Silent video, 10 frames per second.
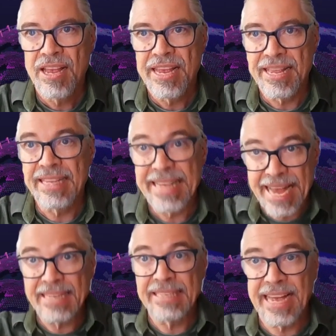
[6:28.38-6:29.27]
in the
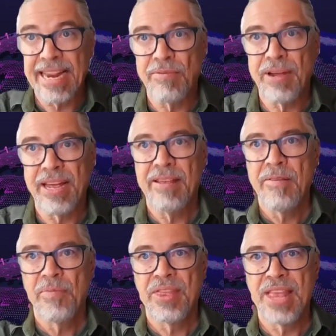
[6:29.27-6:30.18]
data set anyway,
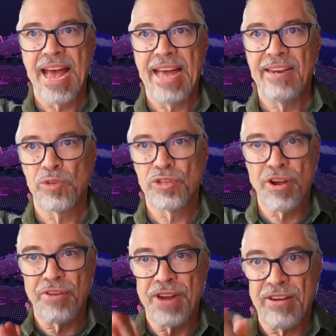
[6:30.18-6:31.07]
that
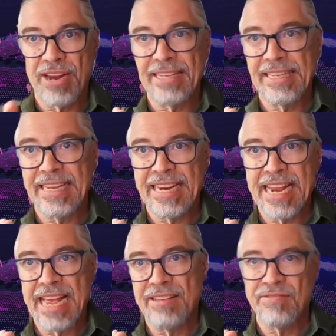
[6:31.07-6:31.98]
starting around
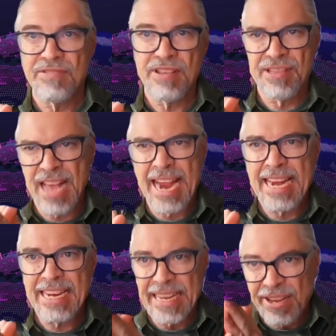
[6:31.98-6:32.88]

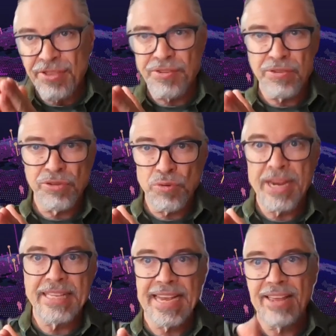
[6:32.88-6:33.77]
1990 through
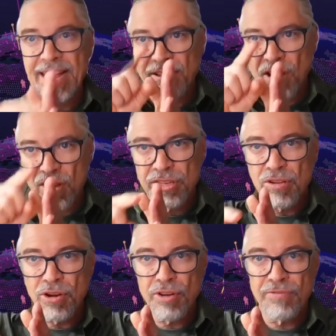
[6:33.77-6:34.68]
2010, that long,
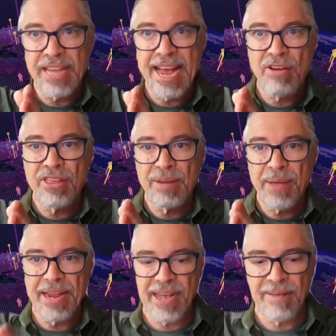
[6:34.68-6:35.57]
slow curve down and then
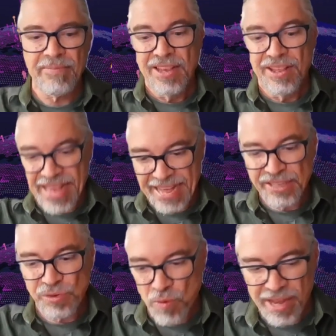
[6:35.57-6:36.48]
back up.
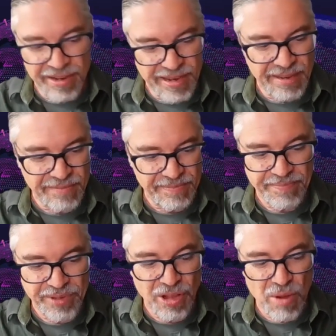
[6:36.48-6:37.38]
That's what a
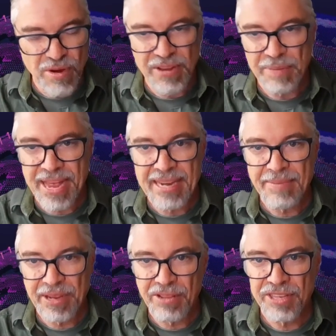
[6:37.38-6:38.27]
slow moving
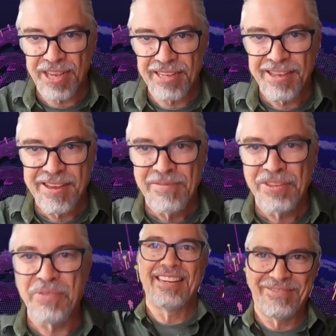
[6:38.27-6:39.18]
pandemic looks like.
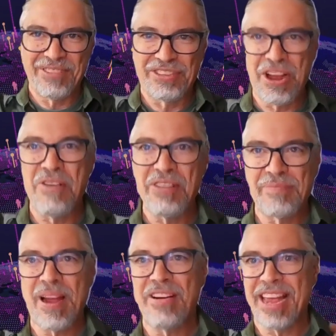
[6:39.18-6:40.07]
So it was so
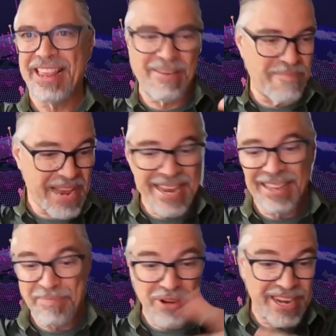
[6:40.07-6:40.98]
inspiring. And then
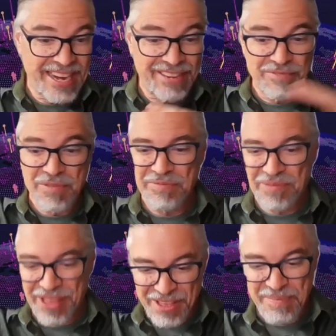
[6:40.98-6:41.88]
immediately put it in
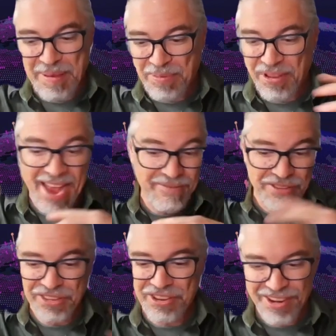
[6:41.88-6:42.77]
with other people and having
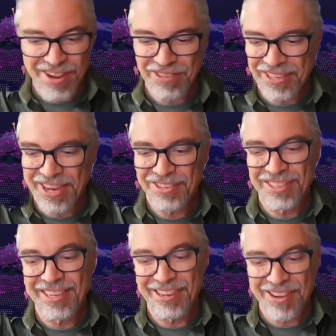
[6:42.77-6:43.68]
those good
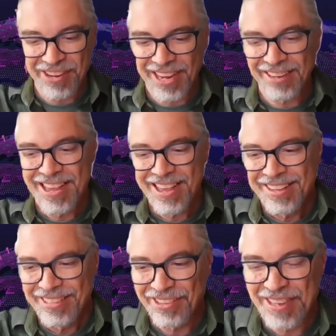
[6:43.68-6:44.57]
conversations, like, okay, there's